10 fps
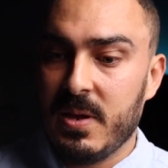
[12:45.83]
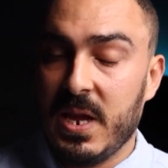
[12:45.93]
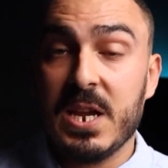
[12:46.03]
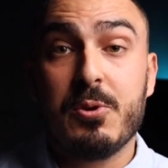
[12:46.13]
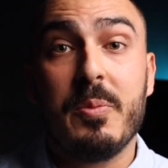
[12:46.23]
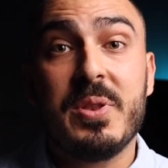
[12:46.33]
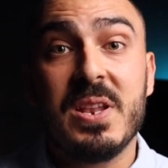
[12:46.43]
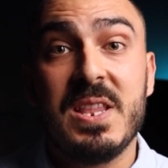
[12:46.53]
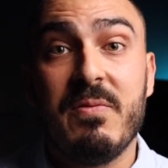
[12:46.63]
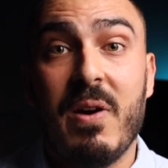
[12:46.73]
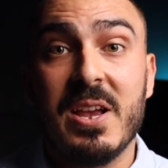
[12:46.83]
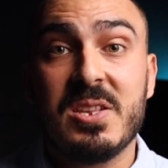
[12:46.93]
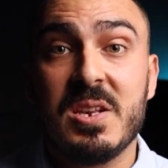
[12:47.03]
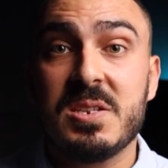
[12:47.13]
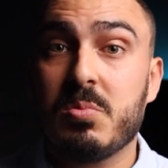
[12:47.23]
encrypted
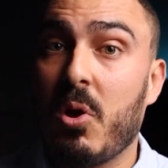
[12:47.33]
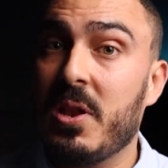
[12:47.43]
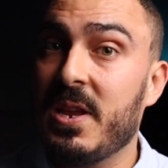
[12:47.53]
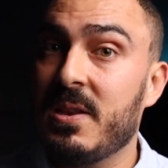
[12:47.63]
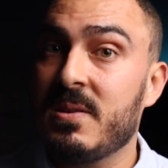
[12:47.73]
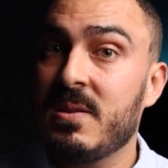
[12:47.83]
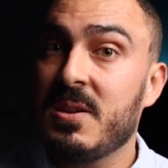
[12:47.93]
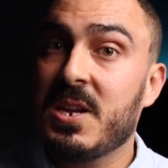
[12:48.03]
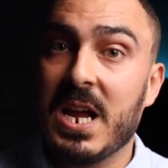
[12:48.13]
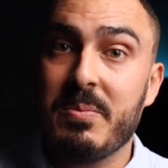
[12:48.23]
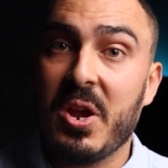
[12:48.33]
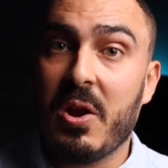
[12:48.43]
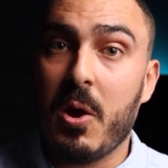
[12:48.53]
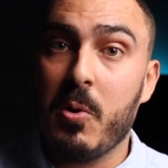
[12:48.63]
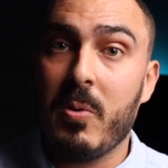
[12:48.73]
devices running
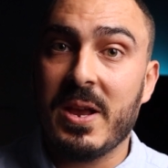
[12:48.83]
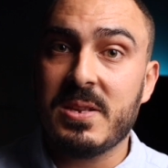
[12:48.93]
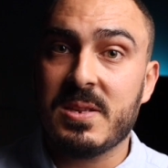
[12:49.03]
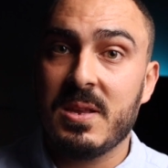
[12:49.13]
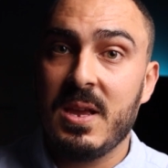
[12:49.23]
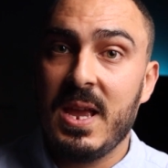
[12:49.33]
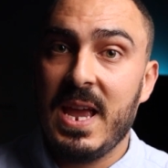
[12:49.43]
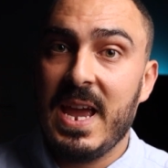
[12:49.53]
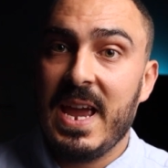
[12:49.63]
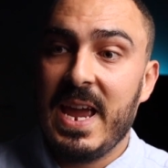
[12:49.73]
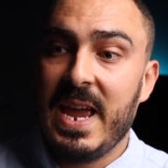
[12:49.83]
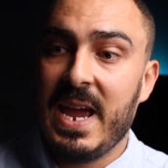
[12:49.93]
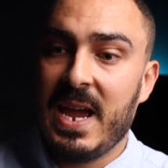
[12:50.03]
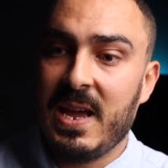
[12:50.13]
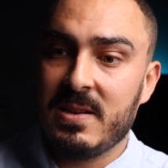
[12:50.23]
Chimera OS,
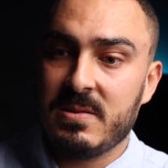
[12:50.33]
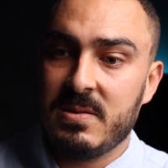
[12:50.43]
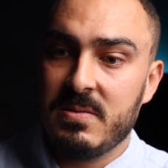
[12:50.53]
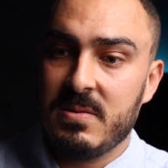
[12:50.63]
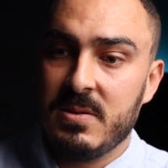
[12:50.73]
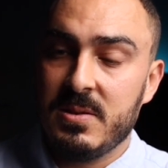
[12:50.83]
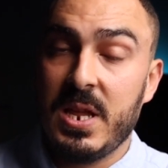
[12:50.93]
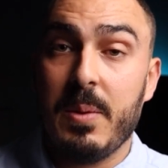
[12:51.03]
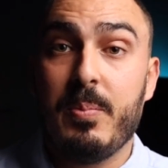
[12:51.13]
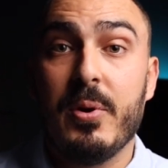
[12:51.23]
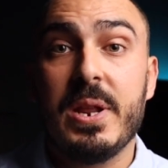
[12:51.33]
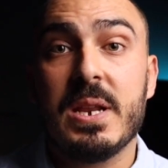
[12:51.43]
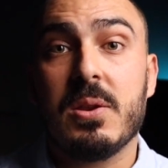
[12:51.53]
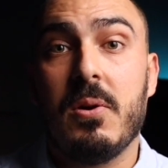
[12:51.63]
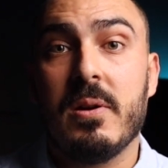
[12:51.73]
and they put
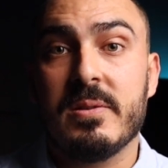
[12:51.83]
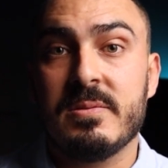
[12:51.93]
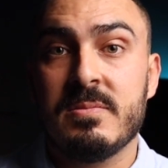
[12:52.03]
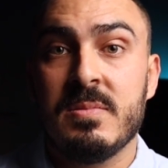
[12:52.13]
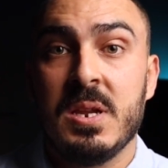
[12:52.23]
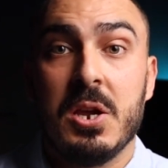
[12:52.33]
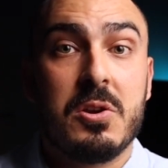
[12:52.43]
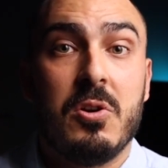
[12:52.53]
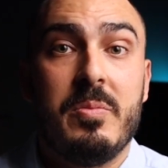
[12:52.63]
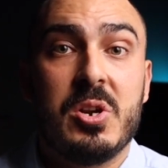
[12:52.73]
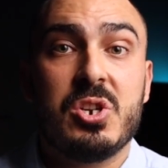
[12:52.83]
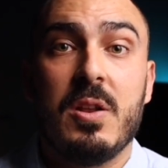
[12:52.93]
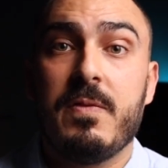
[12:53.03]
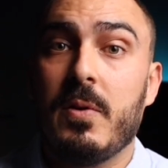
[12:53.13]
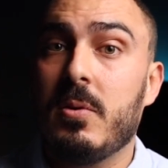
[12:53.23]
it on a
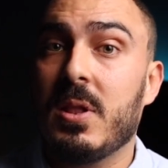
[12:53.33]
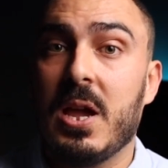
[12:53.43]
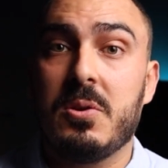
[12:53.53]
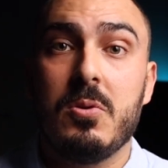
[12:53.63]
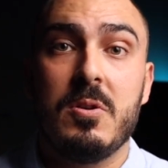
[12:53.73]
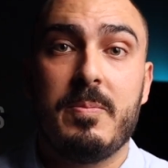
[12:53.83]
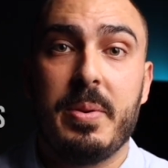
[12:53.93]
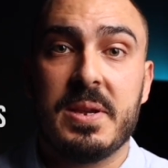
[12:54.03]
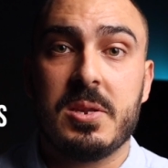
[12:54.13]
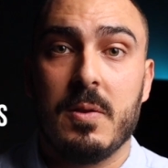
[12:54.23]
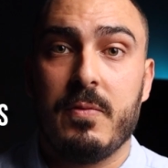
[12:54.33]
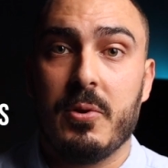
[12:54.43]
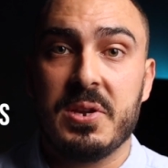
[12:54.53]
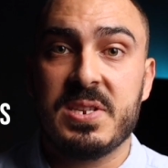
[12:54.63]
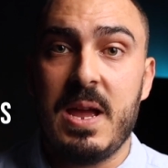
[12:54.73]
commercial phone like Google Pixel,
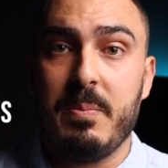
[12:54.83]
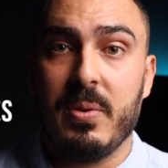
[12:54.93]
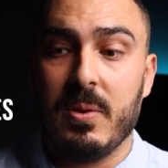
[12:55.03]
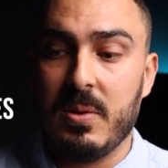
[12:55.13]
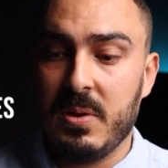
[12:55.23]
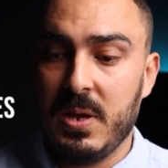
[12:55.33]
for example,